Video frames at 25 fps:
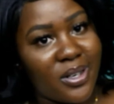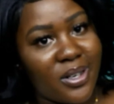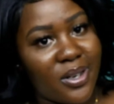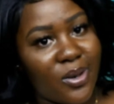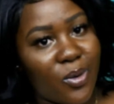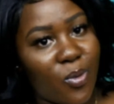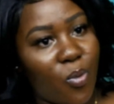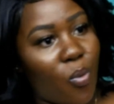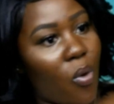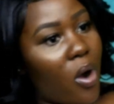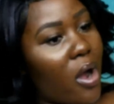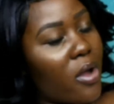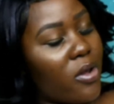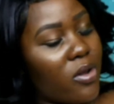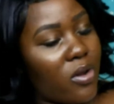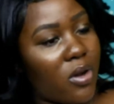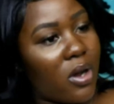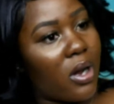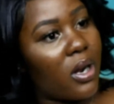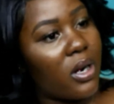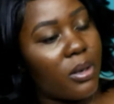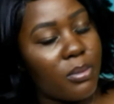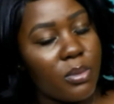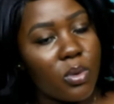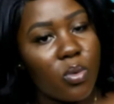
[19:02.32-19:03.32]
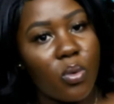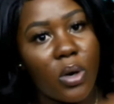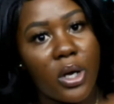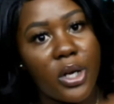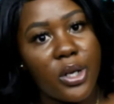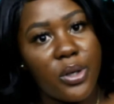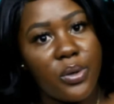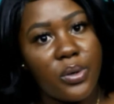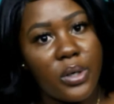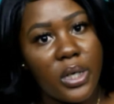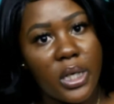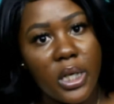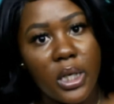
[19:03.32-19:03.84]
Why are you calling me? What do
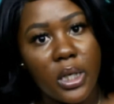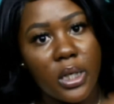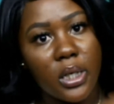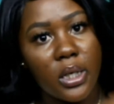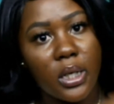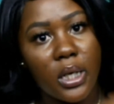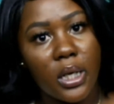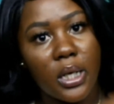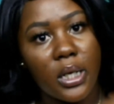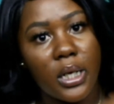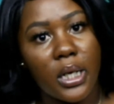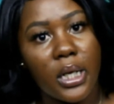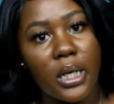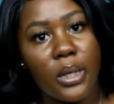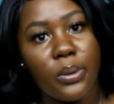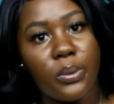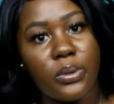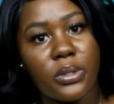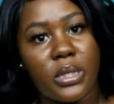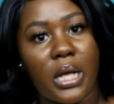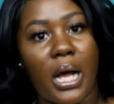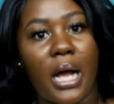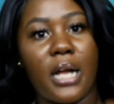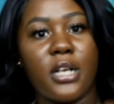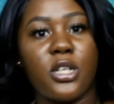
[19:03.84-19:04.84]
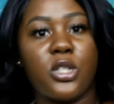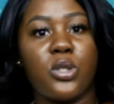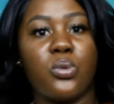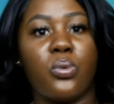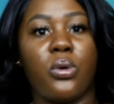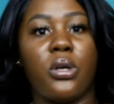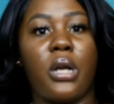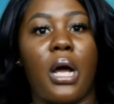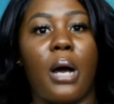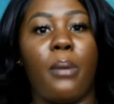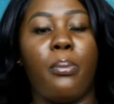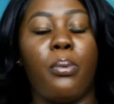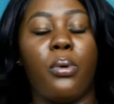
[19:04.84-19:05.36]
you need? And then he was like, I just
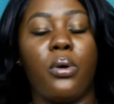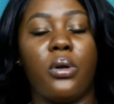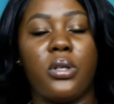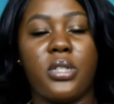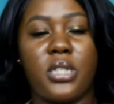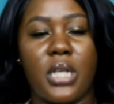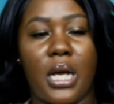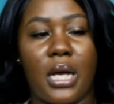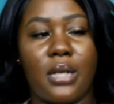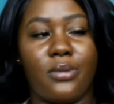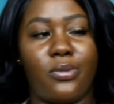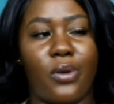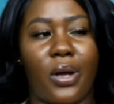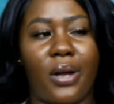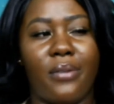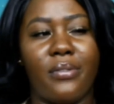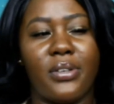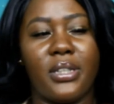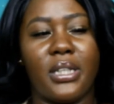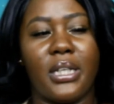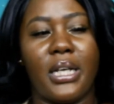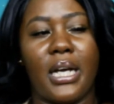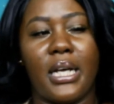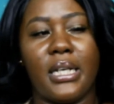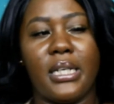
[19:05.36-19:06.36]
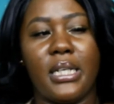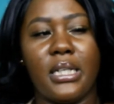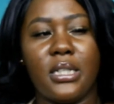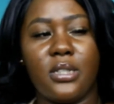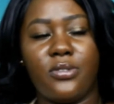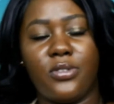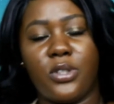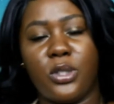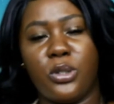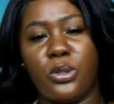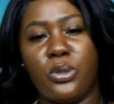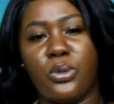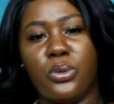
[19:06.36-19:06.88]
want to apologize for everything I
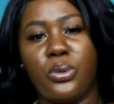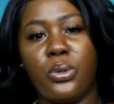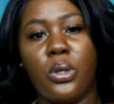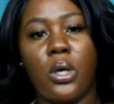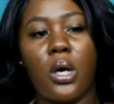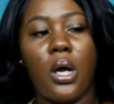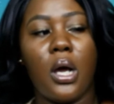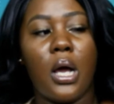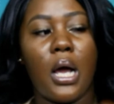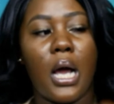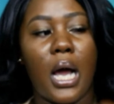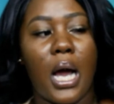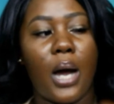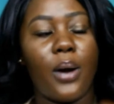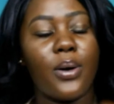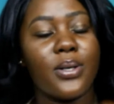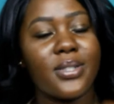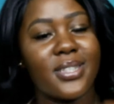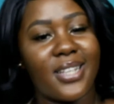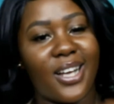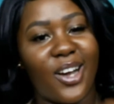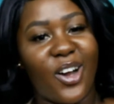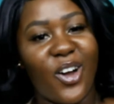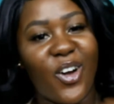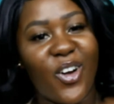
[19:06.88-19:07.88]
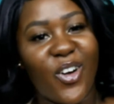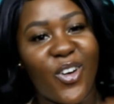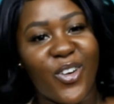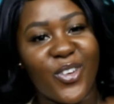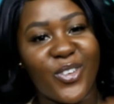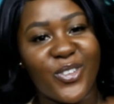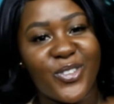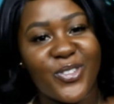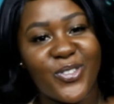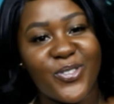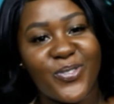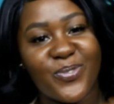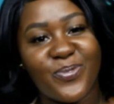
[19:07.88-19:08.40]
did to you. I was like,
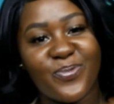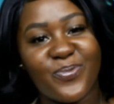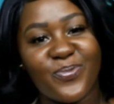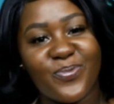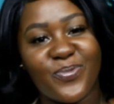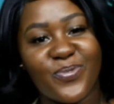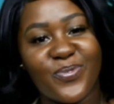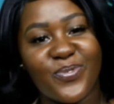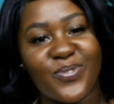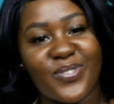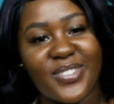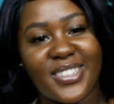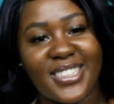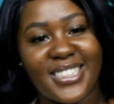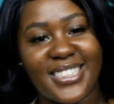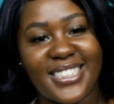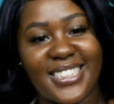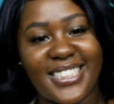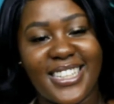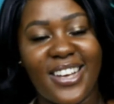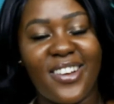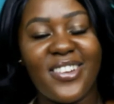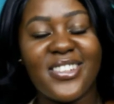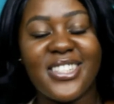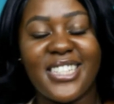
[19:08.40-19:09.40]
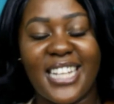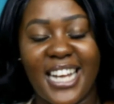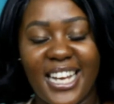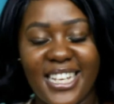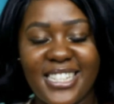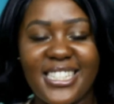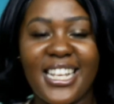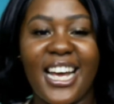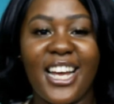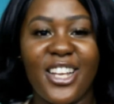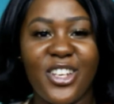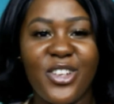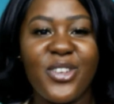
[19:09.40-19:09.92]
oh, sounds
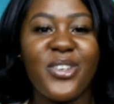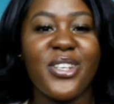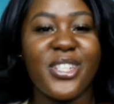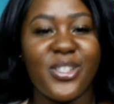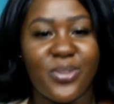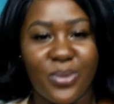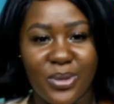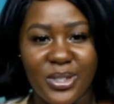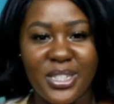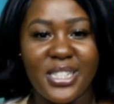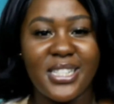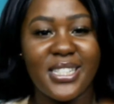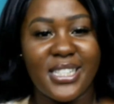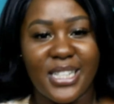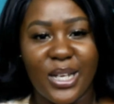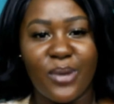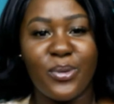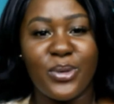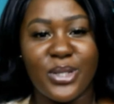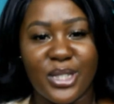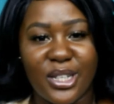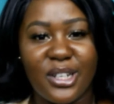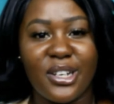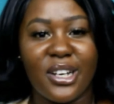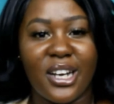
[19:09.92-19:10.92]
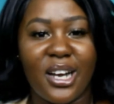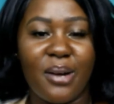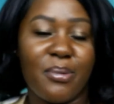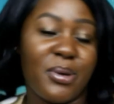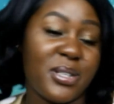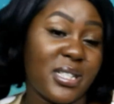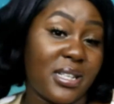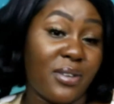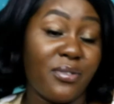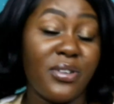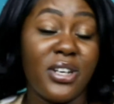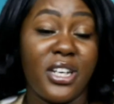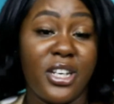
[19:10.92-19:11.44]
nice. I knew this day was going to come,
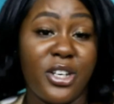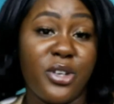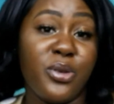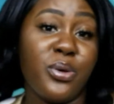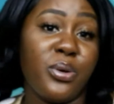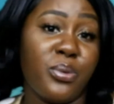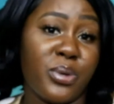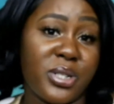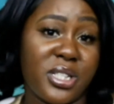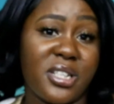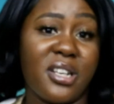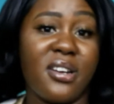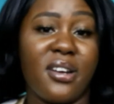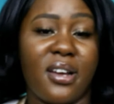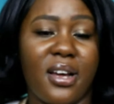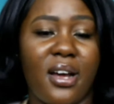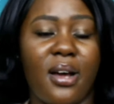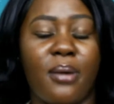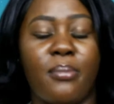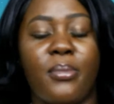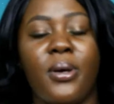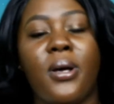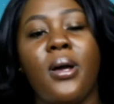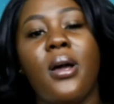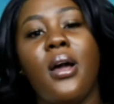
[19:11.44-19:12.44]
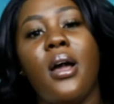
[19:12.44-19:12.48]
because I really knew it was going to come.